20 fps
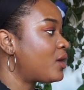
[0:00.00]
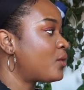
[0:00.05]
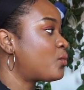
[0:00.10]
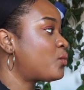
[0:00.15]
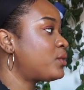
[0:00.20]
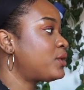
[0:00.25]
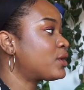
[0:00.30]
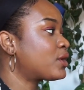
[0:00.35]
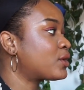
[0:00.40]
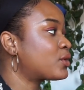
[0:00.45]

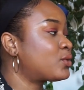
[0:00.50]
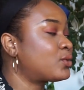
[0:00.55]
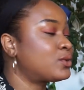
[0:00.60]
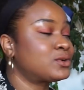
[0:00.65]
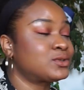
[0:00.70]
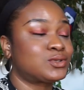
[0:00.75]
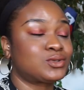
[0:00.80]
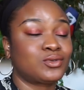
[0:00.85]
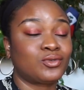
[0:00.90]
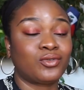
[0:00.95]
We are going
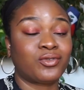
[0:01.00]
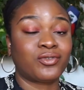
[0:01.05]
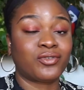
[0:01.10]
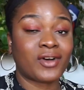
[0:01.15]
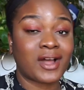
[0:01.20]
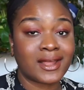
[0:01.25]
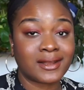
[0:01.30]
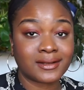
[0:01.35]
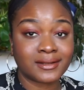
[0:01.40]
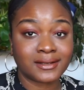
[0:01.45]
to
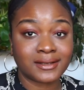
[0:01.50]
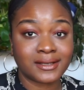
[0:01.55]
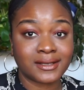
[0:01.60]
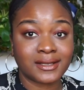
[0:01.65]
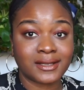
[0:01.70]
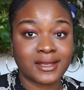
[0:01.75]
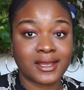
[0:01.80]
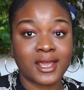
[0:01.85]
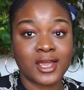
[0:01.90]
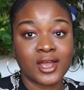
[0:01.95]

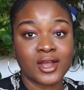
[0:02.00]
finally